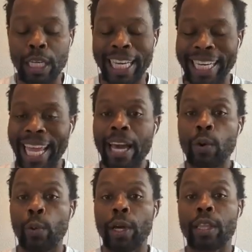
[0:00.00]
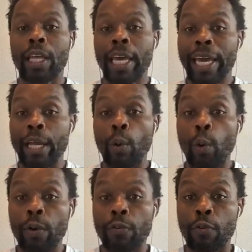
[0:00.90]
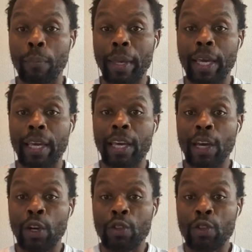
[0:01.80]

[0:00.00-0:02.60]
connect with in order for me